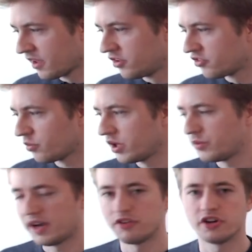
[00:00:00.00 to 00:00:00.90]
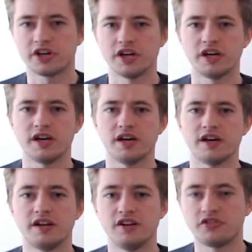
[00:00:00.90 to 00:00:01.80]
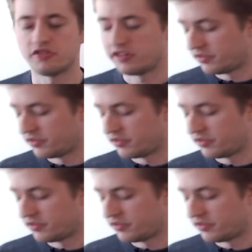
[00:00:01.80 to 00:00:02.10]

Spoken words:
So why don't we have a look at an illustrative